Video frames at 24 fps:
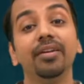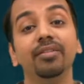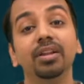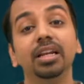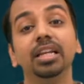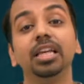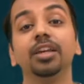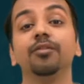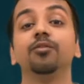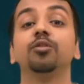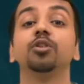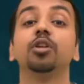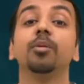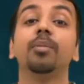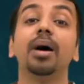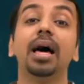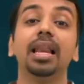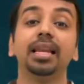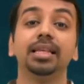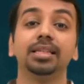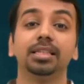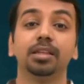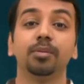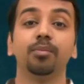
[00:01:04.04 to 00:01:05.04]
will give you the
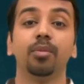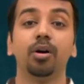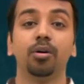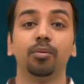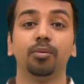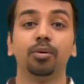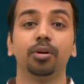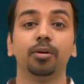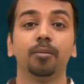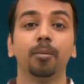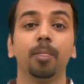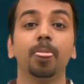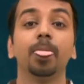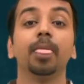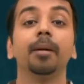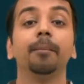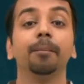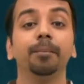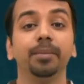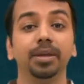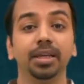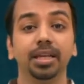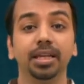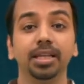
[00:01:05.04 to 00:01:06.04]
balance amount.
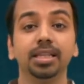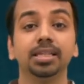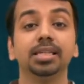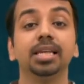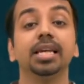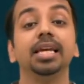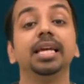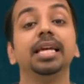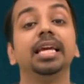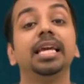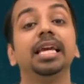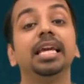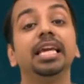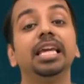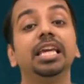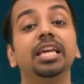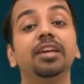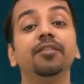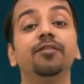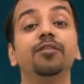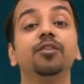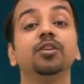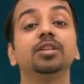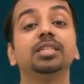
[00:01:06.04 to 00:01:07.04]
Means,
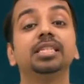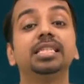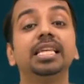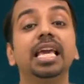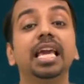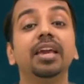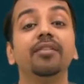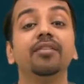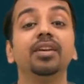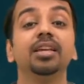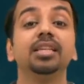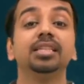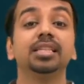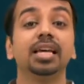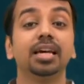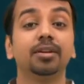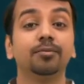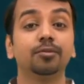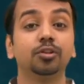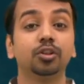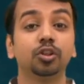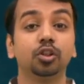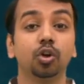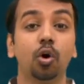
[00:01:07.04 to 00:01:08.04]
if your savings
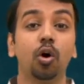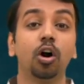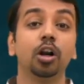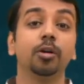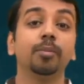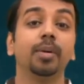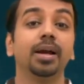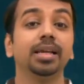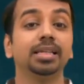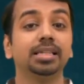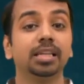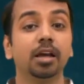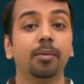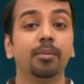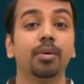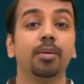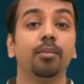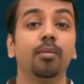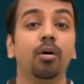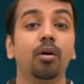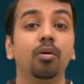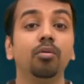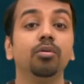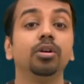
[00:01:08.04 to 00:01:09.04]
are short by some
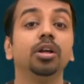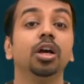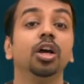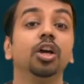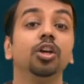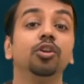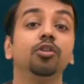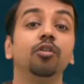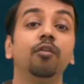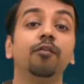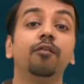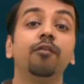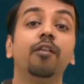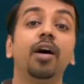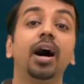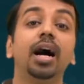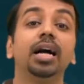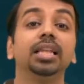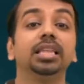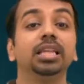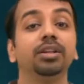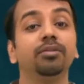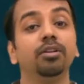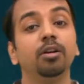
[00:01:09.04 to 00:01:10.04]
amount, your
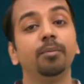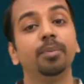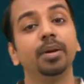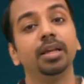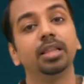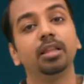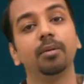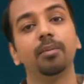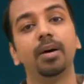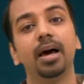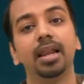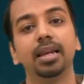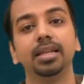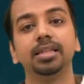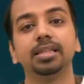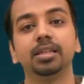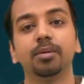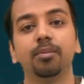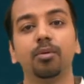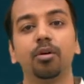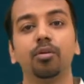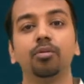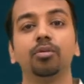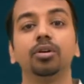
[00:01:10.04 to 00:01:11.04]
father will pay the balance
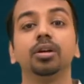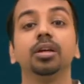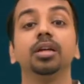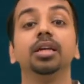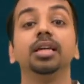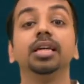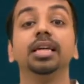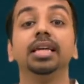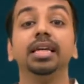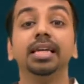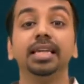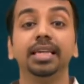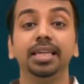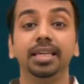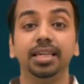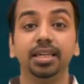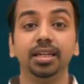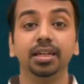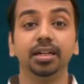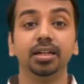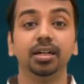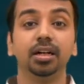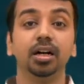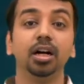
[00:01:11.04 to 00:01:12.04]
amount.
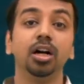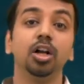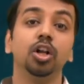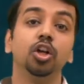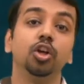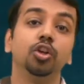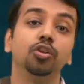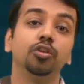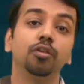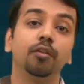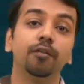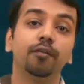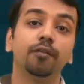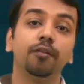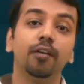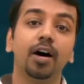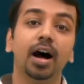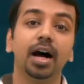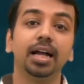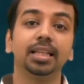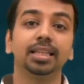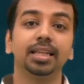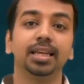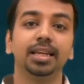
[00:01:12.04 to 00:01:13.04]
Here, your
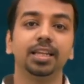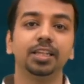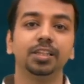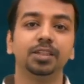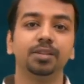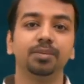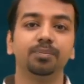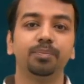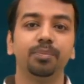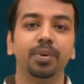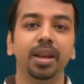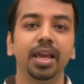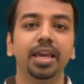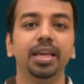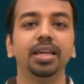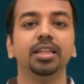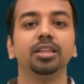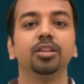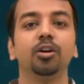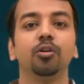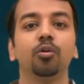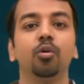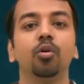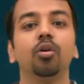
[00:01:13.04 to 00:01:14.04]
father is playing
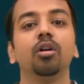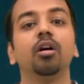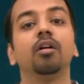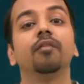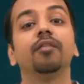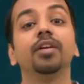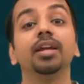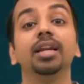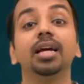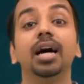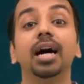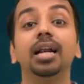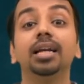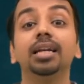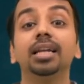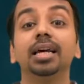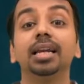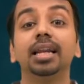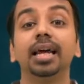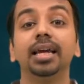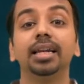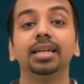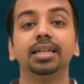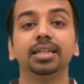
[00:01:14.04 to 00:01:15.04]
the role of an
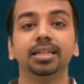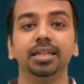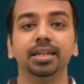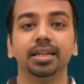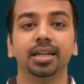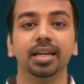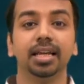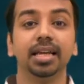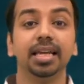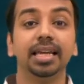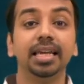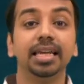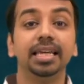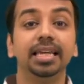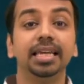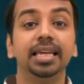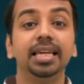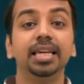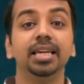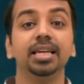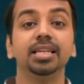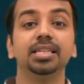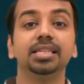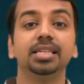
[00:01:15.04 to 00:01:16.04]
underwriter.
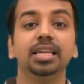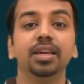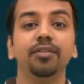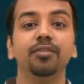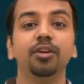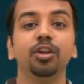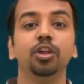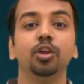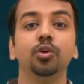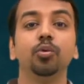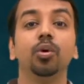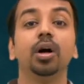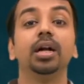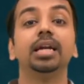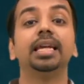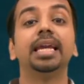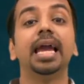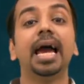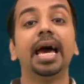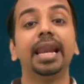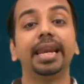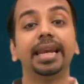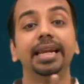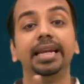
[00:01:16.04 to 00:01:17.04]
He is giving you a
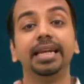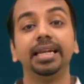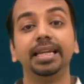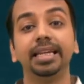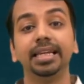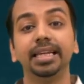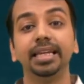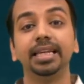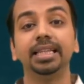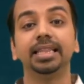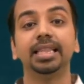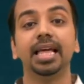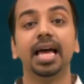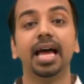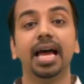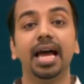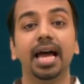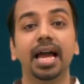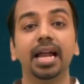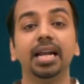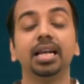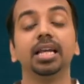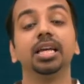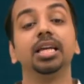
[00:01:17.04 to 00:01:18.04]
guarantee
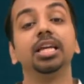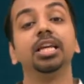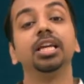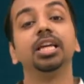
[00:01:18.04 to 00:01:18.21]
that,